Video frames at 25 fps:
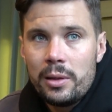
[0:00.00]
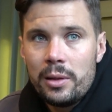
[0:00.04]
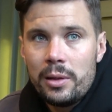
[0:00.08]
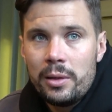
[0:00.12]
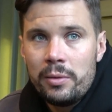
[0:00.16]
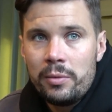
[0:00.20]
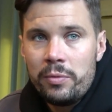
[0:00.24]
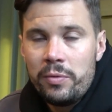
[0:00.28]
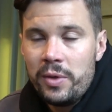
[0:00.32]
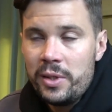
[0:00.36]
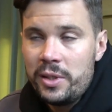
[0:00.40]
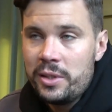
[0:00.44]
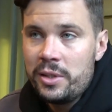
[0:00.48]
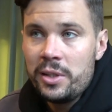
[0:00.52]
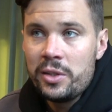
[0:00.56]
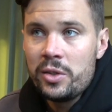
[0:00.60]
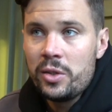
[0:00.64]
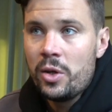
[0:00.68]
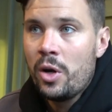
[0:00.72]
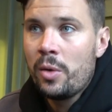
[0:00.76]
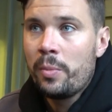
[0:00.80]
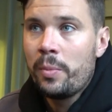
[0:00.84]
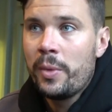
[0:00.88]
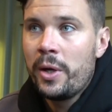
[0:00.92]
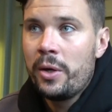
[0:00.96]
it fits the
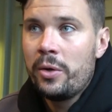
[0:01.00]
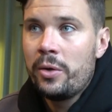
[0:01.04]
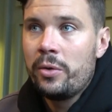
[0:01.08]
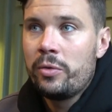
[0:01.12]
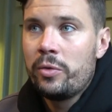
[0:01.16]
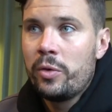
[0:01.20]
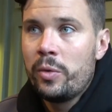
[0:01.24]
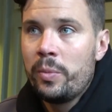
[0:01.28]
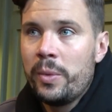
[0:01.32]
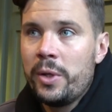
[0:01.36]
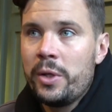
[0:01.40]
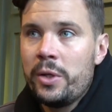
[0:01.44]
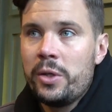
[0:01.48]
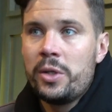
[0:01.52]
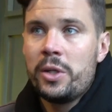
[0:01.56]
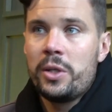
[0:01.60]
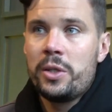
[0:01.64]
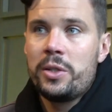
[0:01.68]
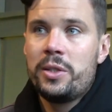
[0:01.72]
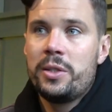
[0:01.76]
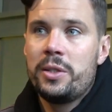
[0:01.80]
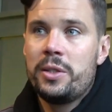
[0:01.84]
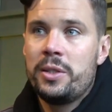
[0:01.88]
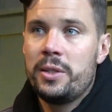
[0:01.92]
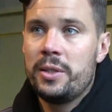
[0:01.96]
song better for me to
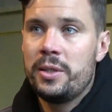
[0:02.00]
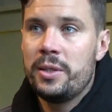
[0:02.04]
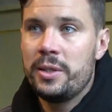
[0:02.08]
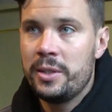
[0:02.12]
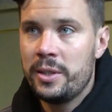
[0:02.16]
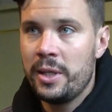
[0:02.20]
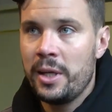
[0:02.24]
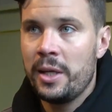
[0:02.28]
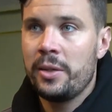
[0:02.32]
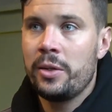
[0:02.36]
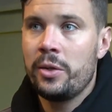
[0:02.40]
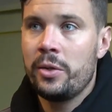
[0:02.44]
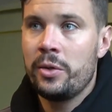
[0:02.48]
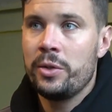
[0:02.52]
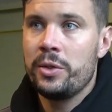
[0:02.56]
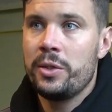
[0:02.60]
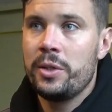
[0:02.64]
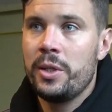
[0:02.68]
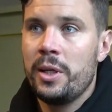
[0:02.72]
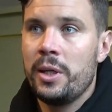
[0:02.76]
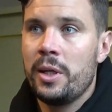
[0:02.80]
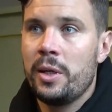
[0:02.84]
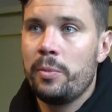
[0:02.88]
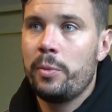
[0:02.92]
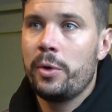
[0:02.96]
just stand there and
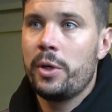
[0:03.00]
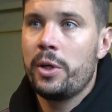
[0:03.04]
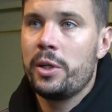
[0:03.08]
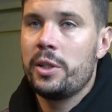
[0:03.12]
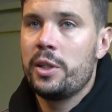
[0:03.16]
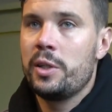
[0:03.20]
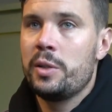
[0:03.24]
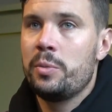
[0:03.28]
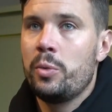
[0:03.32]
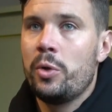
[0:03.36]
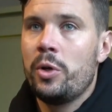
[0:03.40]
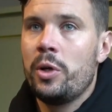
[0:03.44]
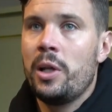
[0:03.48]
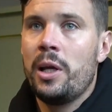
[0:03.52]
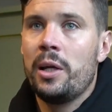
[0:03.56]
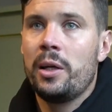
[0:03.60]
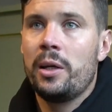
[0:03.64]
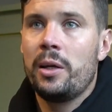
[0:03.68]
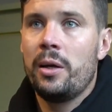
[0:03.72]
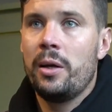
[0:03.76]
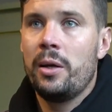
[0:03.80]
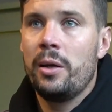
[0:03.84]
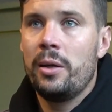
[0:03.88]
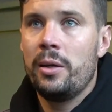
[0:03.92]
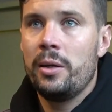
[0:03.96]
sing it, because it's
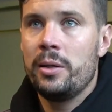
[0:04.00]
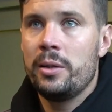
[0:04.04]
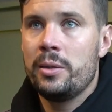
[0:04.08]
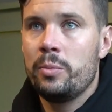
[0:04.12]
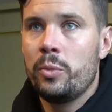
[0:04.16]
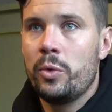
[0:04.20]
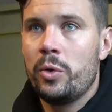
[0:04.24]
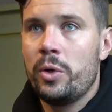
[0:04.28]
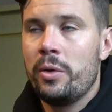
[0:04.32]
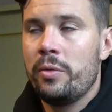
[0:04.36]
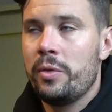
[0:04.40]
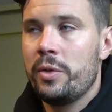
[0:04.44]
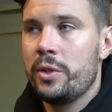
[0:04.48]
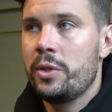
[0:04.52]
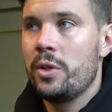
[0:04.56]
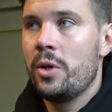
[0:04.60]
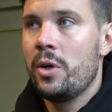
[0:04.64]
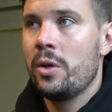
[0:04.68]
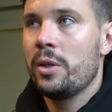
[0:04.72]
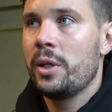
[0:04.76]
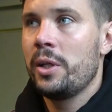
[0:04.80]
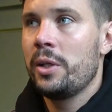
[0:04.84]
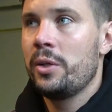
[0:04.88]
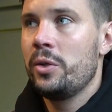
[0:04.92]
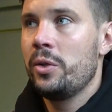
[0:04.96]
more of a
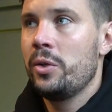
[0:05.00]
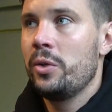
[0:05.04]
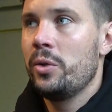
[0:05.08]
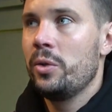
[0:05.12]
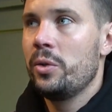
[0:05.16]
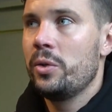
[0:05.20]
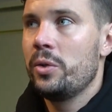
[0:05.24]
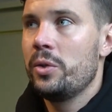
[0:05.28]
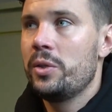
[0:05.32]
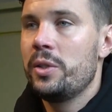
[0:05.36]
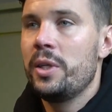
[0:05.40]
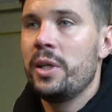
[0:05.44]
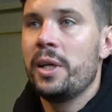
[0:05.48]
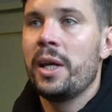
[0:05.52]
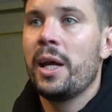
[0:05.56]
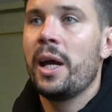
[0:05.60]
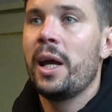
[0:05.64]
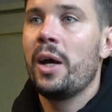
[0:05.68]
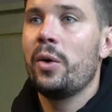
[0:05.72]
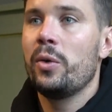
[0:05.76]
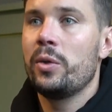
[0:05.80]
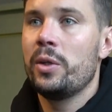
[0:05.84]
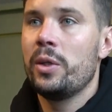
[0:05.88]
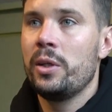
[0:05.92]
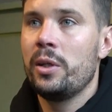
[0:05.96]
song that you sing
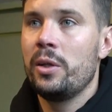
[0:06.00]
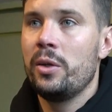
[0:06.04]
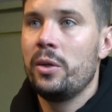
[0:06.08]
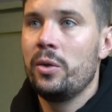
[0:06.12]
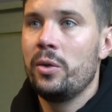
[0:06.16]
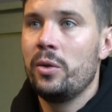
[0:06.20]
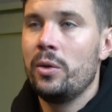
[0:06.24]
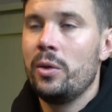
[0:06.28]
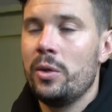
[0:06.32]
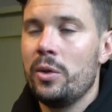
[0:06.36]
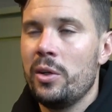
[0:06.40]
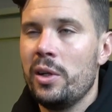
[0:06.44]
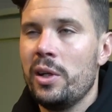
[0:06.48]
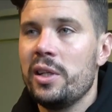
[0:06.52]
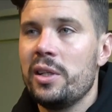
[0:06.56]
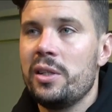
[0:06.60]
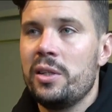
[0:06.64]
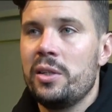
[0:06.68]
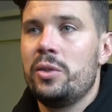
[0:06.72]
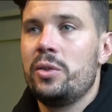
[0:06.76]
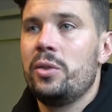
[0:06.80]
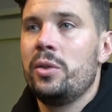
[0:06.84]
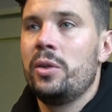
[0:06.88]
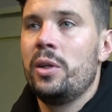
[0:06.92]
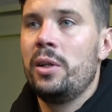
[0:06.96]
out and you
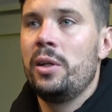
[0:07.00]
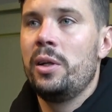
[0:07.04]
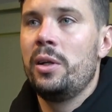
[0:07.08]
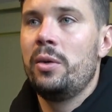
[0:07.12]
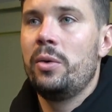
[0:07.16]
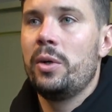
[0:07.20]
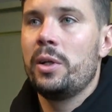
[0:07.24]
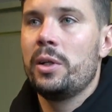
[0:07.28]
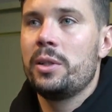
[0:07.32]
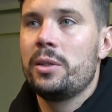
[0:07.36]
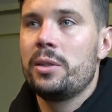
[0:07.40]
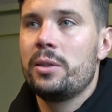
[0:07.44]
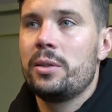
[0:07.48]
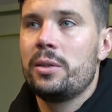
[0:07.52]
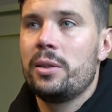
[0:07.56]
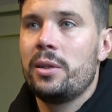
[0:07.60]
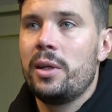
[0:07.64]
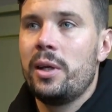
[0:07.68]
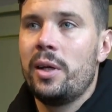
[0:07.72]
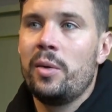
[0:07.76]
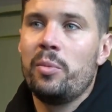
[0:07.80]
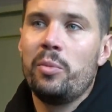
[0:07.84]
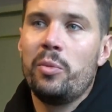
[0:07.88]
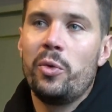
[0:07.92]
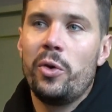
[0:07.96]
listen to the lyrics
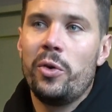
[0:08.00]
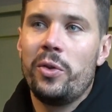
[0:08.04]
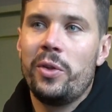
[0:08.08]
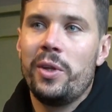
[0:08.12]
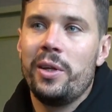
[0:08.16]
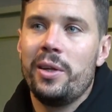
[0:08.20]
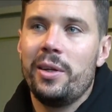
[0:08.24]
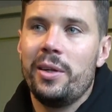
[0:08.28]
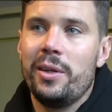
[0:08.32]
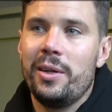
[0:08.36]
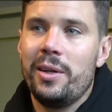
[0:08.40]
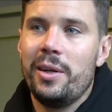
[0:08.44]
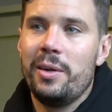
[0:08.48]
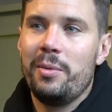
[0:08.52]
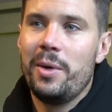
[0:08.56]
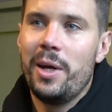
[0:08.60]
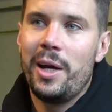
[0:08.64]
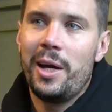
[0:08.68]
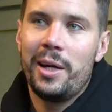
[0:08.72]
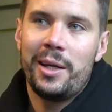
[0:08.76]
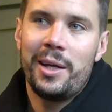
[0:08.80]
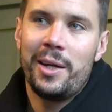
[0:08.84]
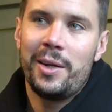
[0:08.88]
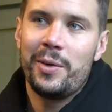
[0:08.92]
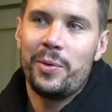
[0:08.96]
kind of more than
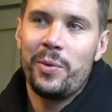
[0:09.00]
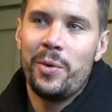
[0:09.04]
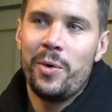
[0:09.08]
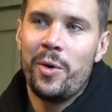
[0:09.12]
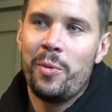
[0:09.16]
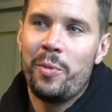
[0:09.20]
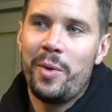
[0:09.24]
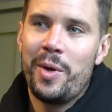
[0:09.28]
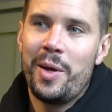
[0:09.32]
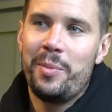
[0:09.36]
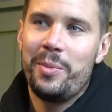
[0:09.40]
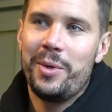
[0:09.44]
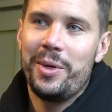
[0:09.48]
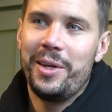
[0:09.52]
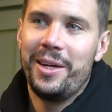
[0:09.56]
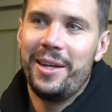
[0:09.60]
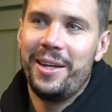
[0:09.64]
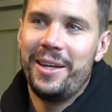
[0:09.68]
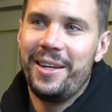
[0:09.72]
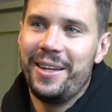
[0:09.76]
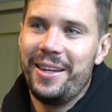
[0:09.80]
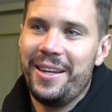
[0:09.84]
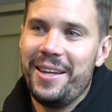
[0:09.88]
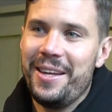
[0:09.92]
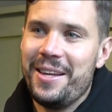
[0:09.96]
I Can't Go On maybe,
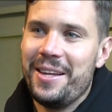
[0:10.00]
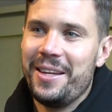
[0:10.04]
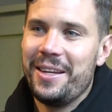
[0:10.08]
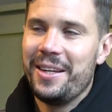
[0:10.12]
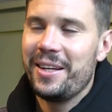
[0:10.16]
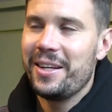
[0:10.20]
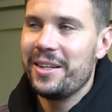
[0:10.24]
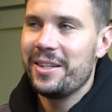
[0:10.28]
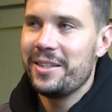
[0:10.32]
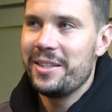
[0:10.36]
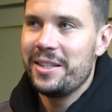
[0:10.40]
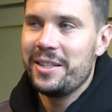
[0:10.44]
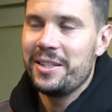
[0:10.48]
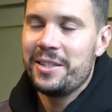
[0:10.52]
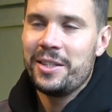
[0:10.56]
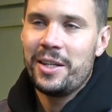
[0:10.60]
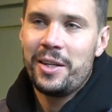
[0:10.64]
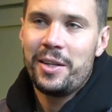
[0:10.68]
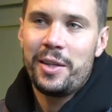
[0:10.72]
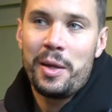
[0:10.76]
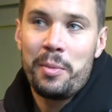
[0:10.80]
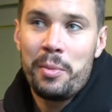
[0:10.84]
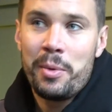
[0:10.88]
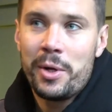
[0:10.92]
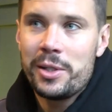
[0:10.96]
because it's
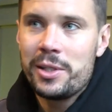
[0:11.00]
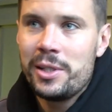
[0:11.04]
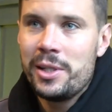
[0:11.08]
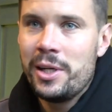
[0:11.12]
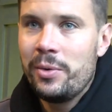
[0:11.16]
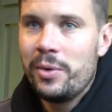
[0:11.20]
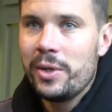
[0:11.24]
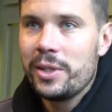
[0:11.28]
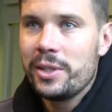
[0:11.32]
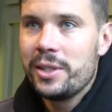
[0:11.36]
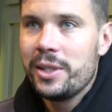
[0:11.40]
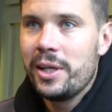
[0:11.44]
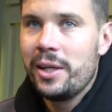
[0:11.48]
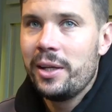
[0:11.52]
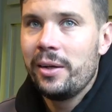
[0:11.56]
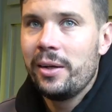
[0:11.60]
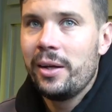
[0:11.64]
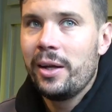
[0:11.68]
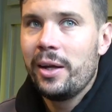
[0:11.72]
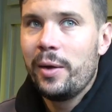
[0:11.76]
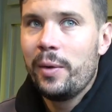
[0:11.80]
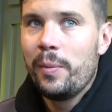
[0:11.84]
not that much lyrics, and